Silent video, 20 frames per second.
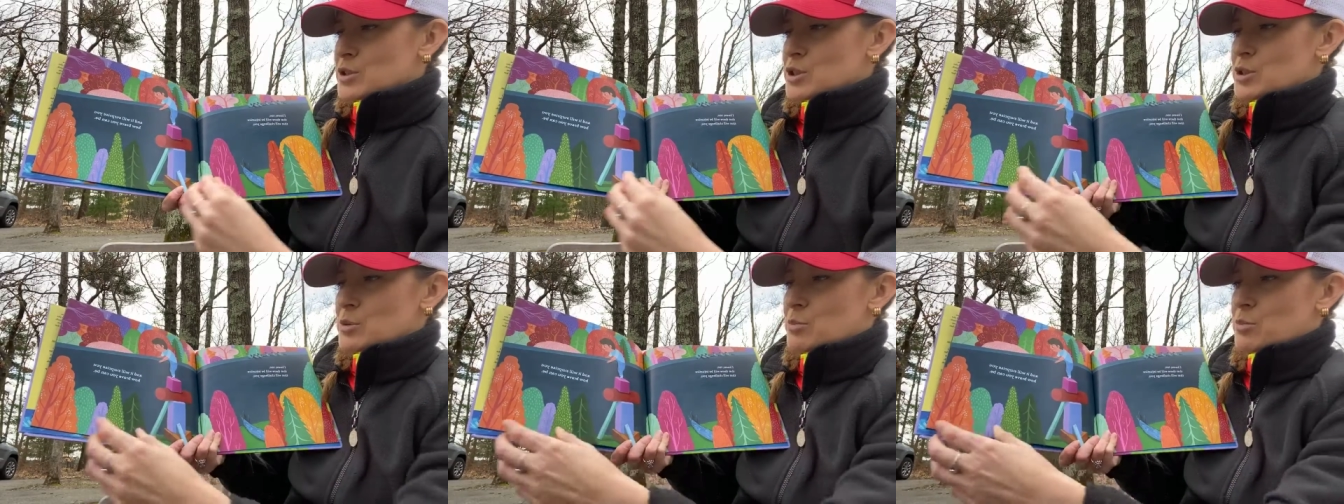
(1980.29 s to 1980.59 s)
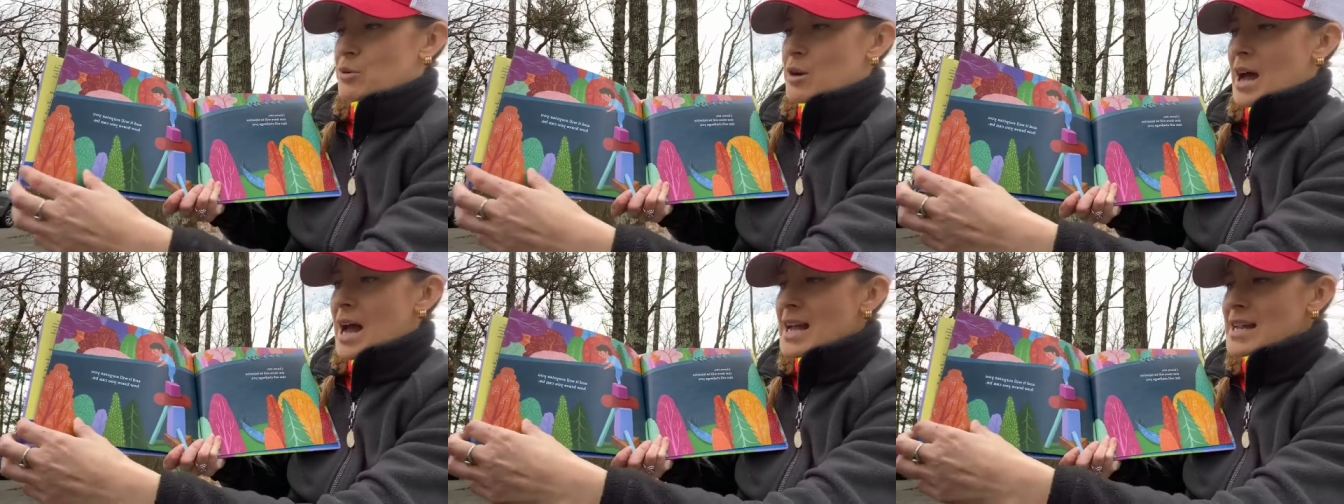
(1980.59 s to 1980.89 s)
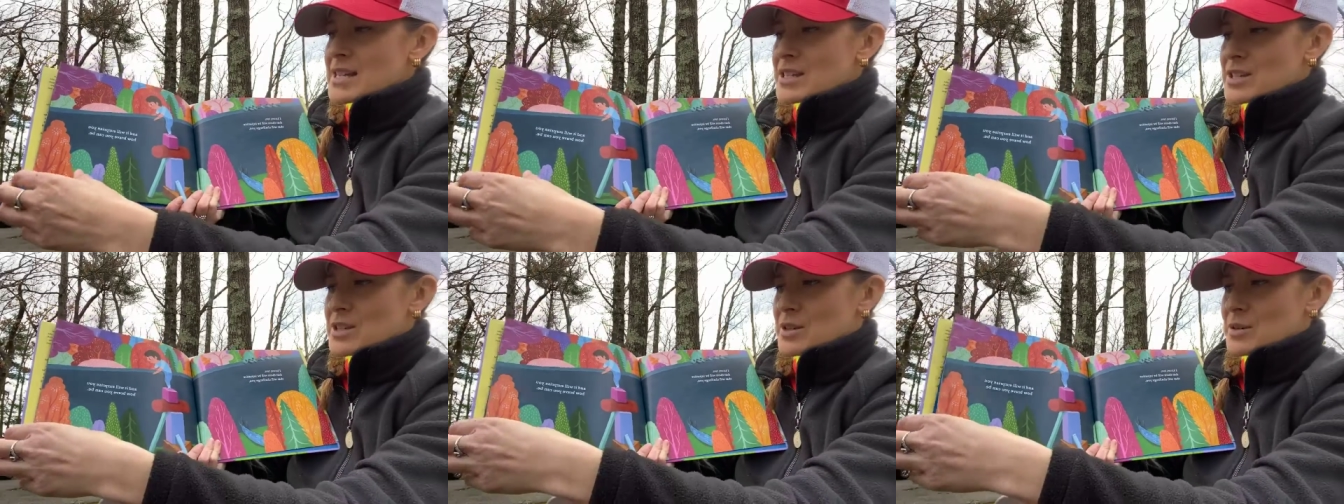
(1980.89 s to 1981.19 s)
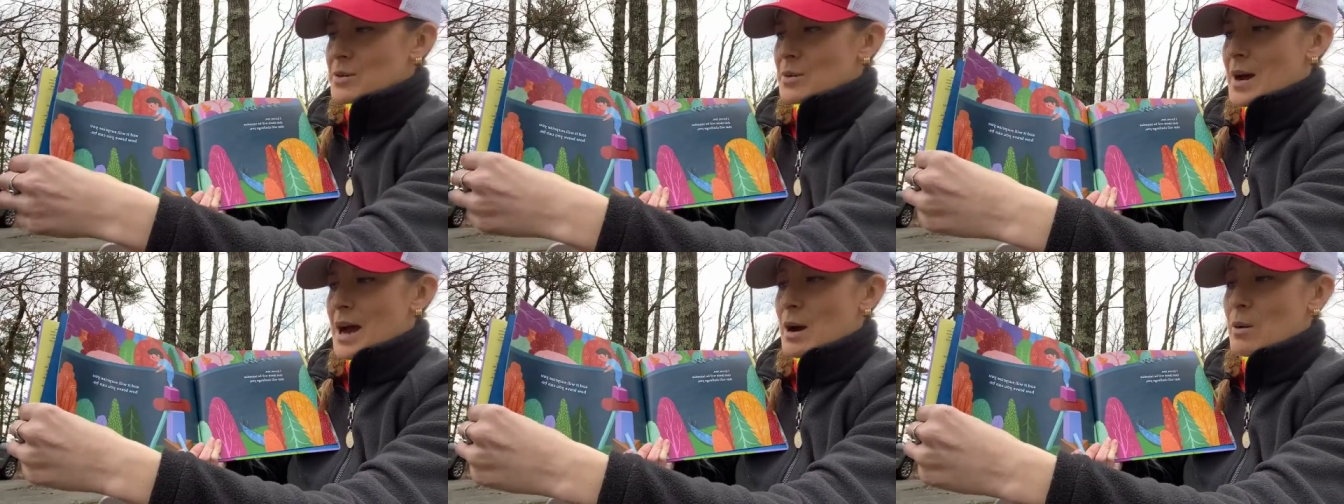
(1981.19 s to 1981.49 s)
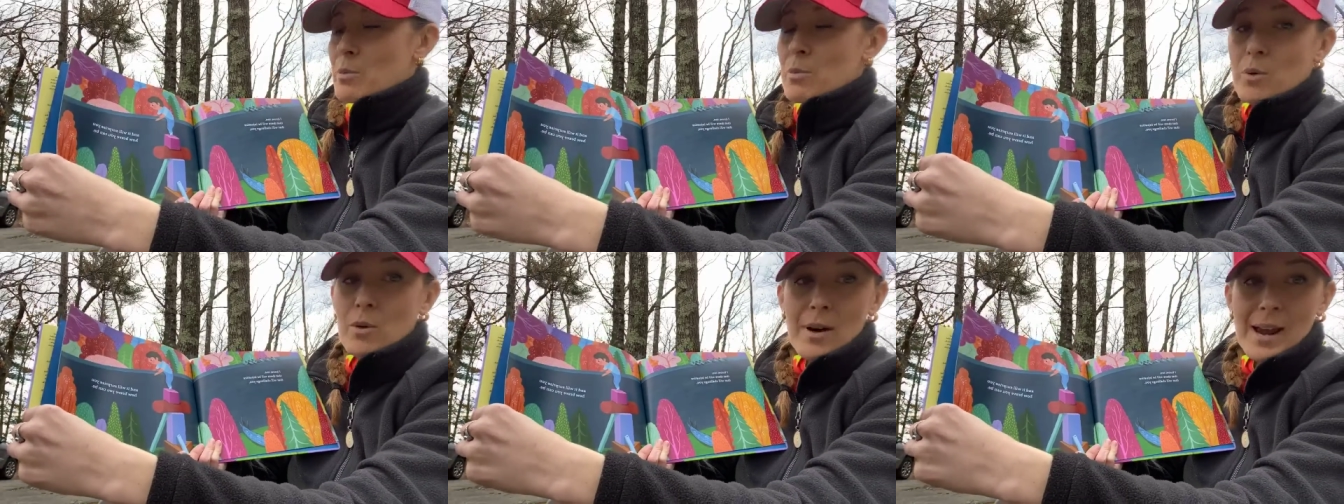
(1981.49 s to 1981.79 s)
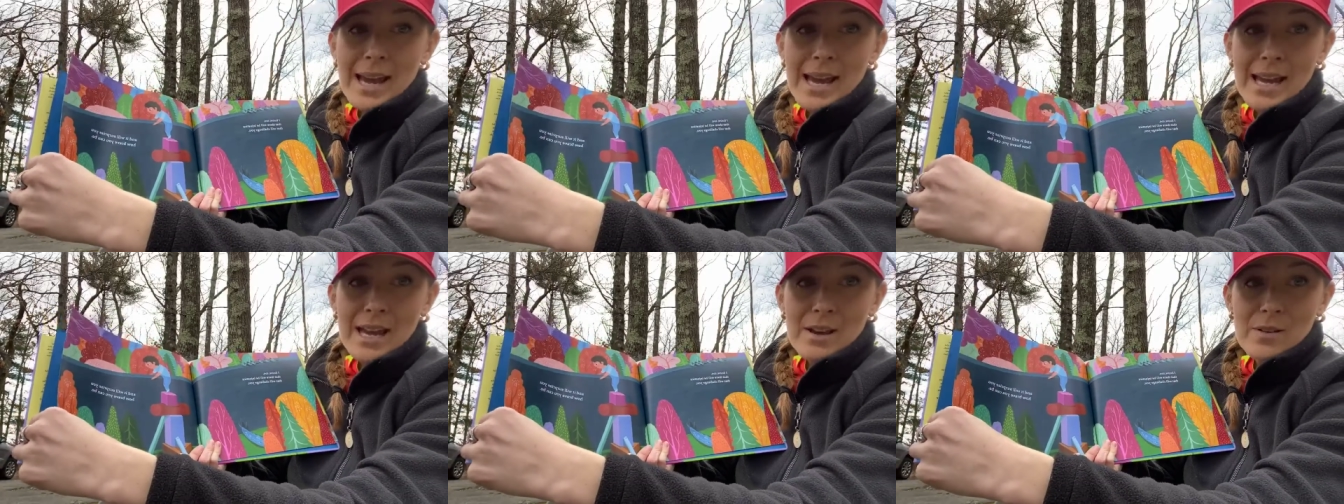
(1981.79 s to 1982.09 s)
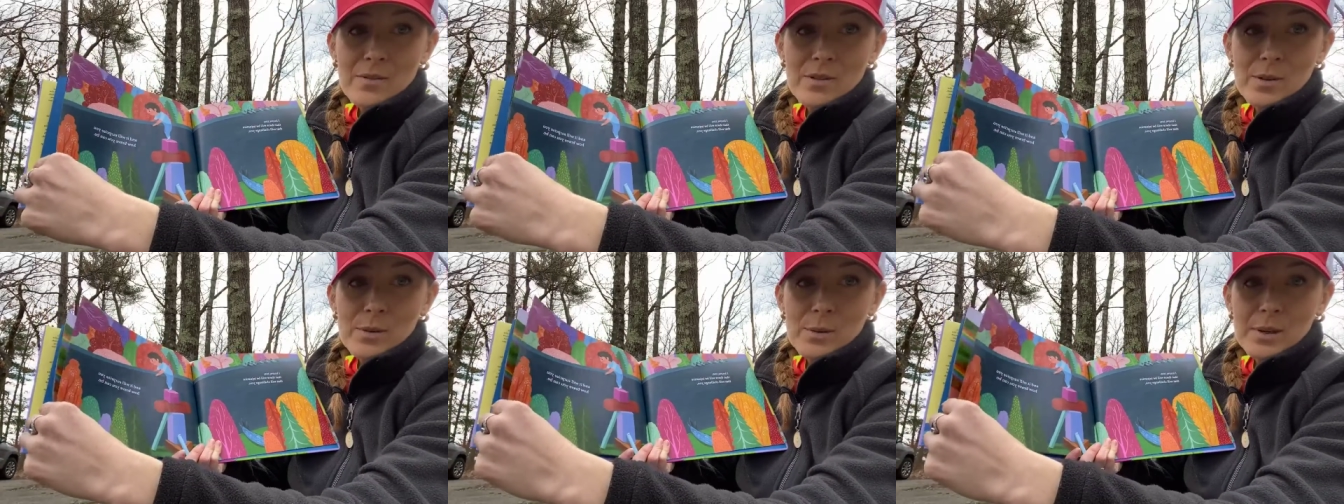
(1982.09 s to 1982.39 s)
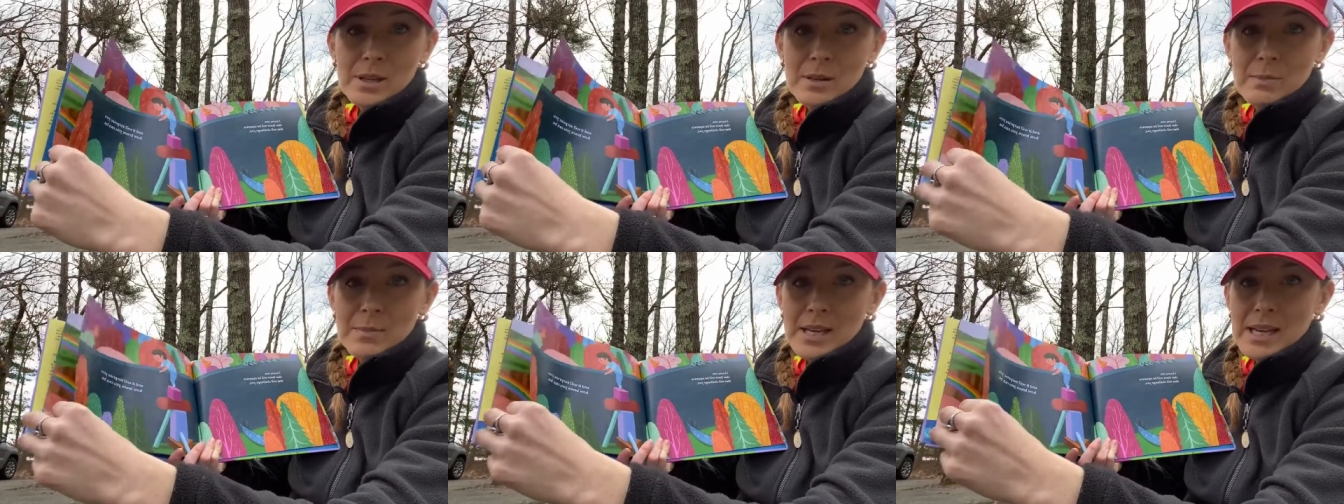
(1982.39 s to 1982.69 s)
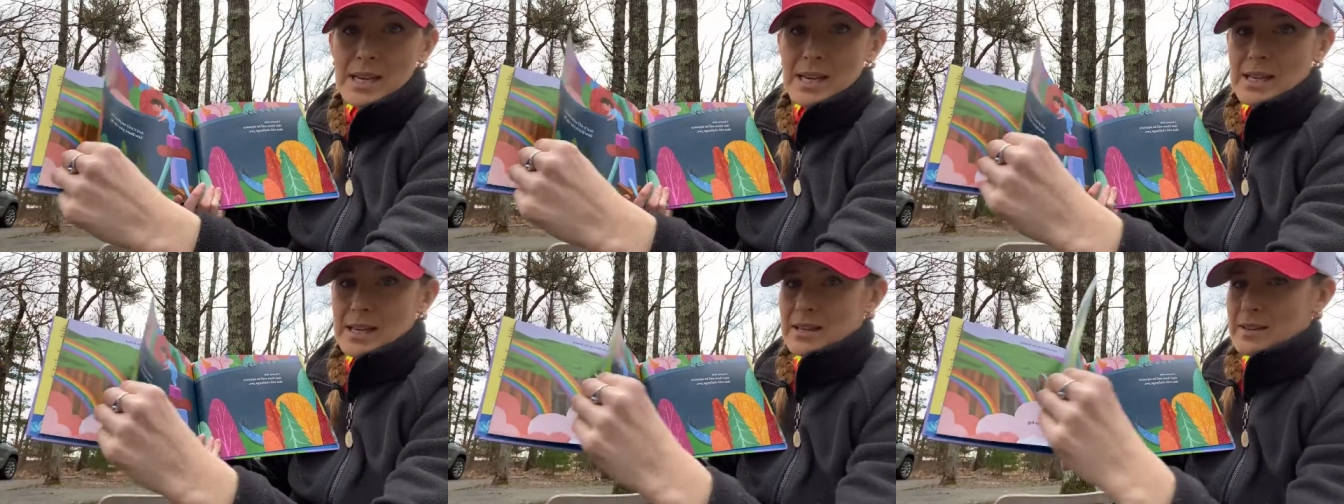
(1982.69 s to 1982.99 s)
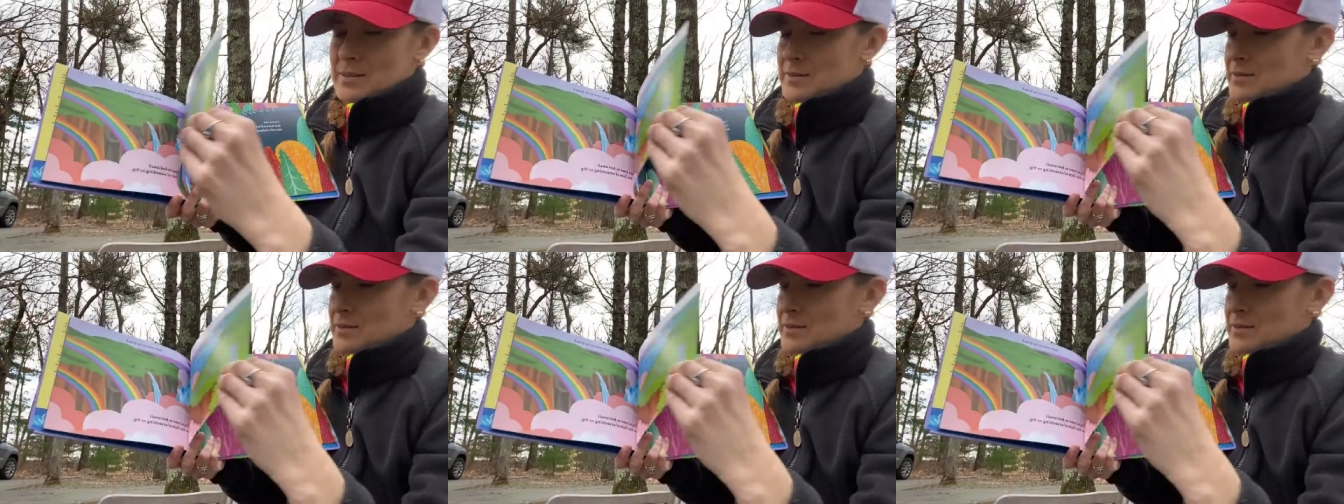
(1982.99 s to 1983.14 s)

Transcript: surprise you how brave you can be.